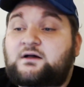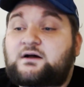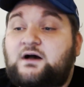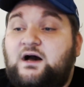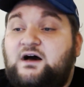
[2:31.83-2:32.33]

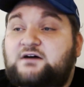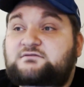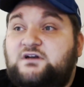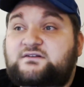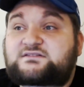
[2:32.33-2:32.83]

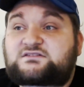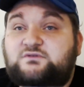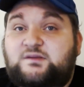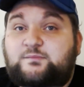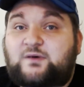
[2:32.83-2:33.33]
This is
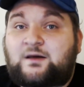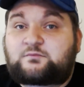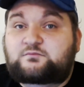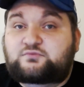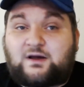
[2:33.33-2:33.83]
really
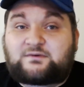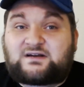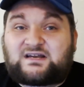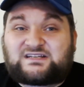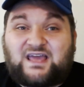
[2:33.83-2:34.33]

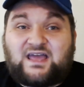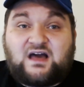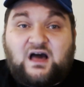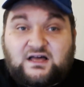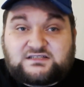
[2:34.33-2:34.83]
prominent in
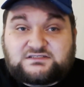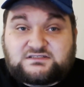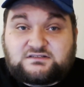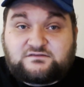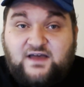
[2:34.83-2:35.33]

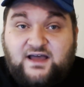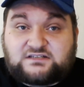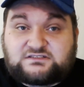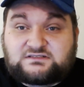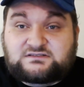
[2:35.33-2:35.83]
chaos
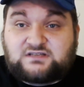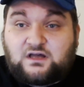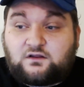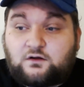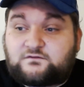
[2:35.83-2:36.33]
factions
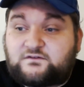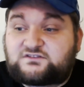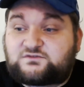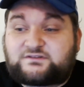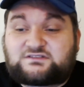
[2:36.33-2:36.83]
all over.
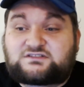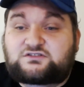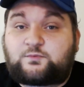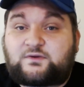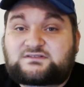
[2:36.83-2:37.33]
There's ways to
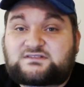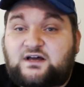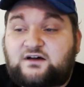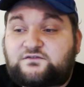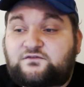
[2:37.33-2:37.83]
soup in
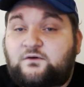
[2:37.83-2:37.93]
stuff.